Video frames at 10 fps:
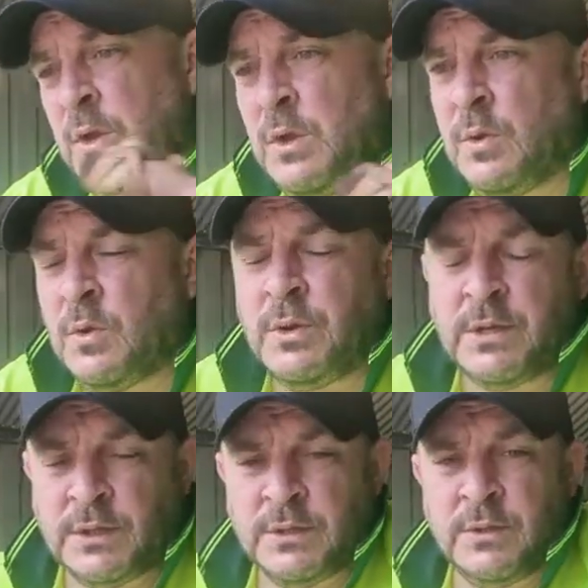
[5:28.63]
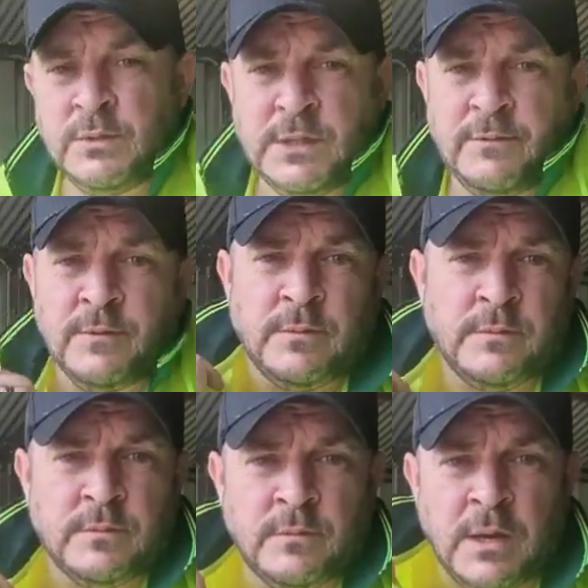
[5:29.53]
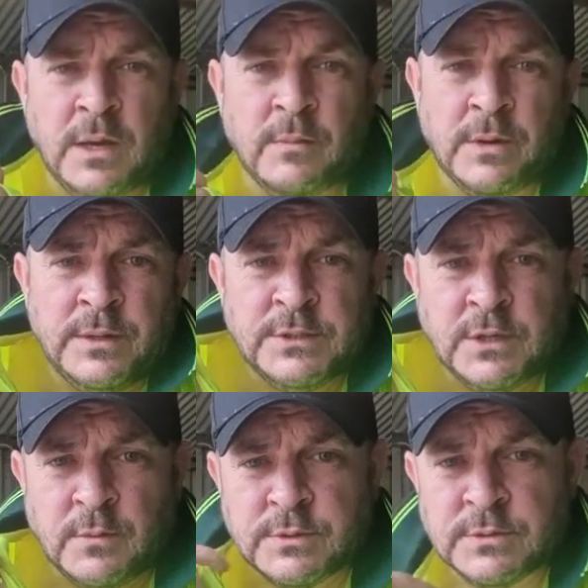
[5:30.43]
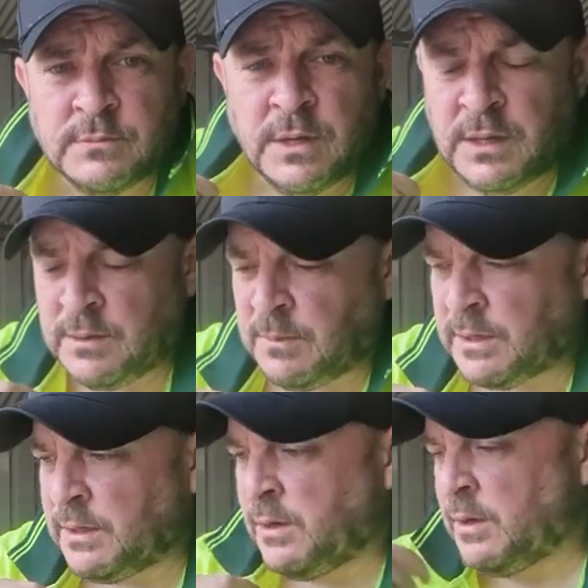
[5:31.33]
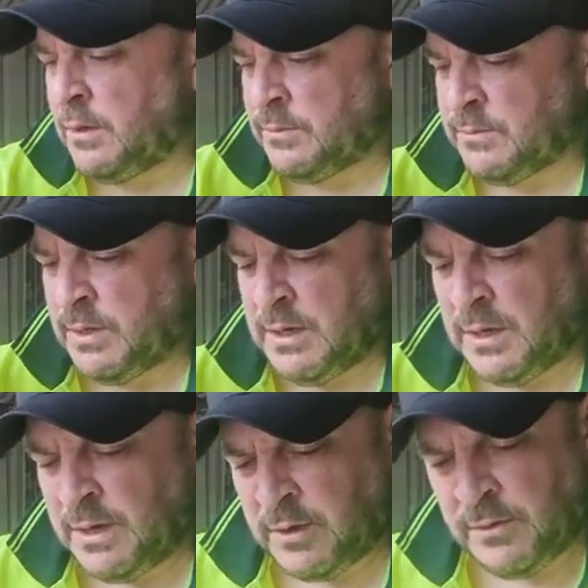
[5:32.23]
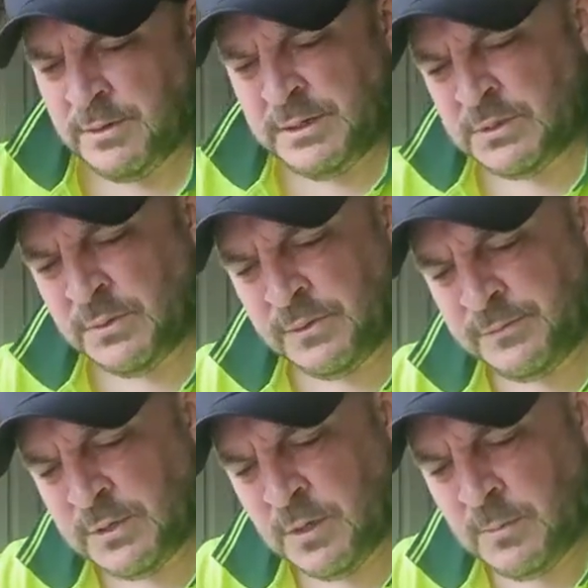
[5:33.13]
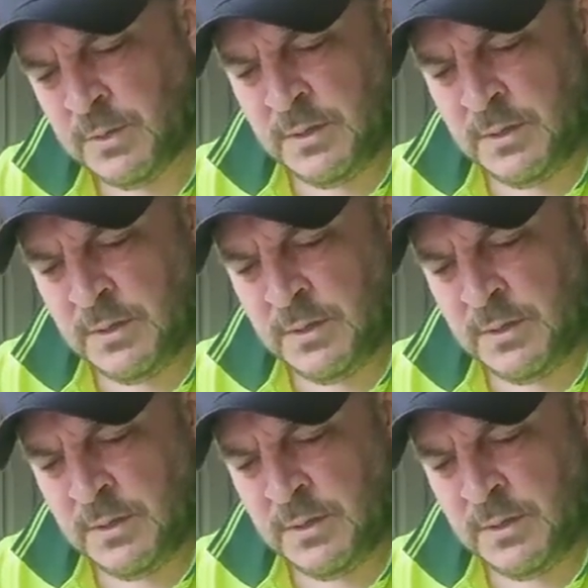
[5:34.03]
or you can use even one of these tops, like a nylon lycra sort of top,